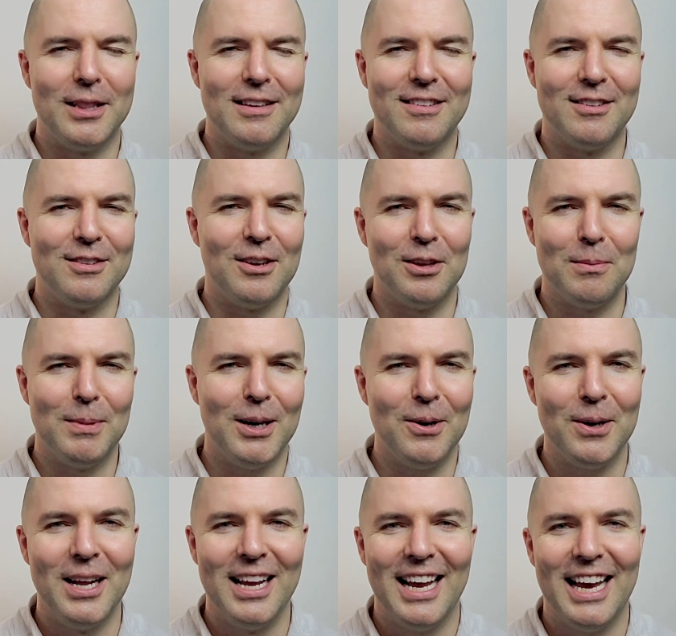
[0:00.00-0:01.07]
this is all
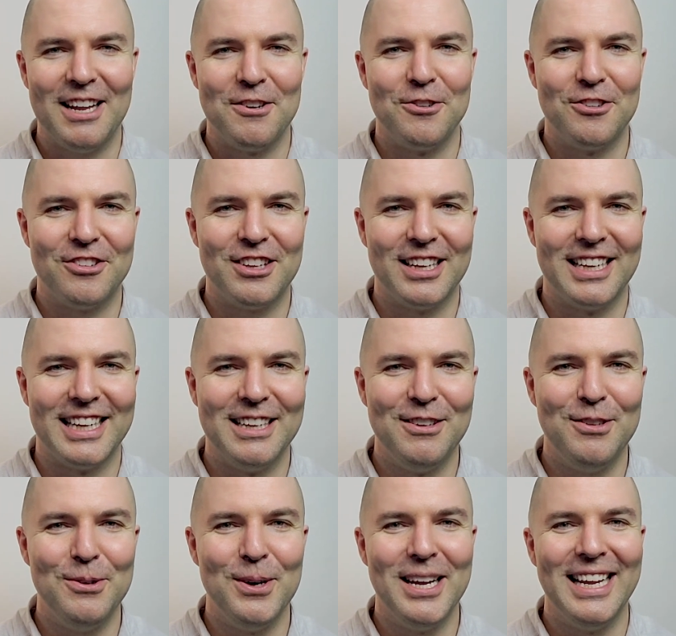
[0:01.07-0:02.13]
about and are just getting
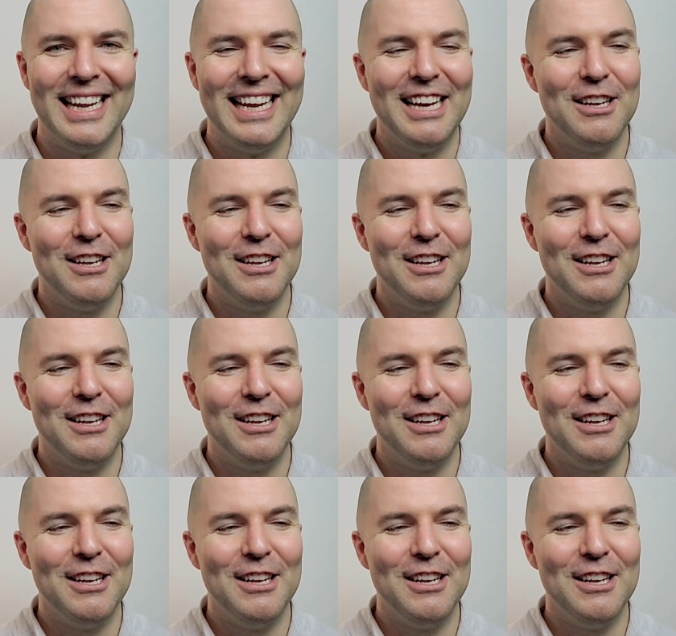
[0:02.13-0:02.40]
into it.